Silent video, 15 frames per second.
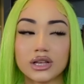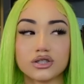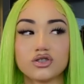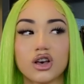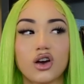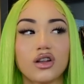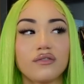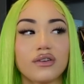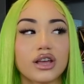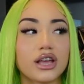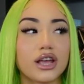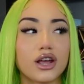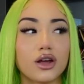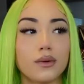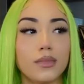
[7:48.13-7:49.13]
So I don't even
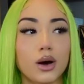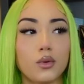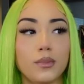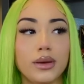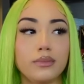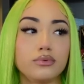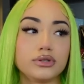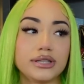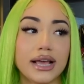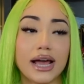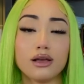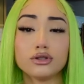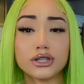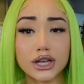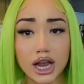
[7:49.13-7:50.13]
care about what people say. I
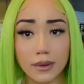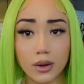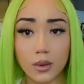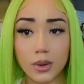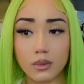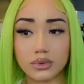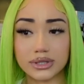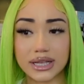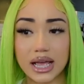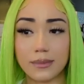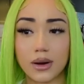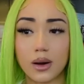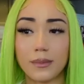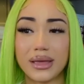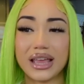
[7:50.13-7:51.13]
used to care about what people say
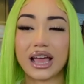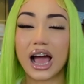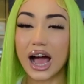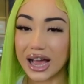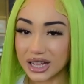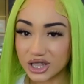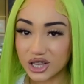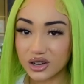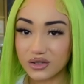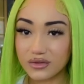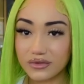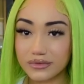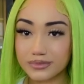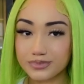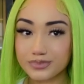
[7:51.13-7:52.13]
about me, kind
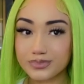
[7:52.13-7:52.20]
of.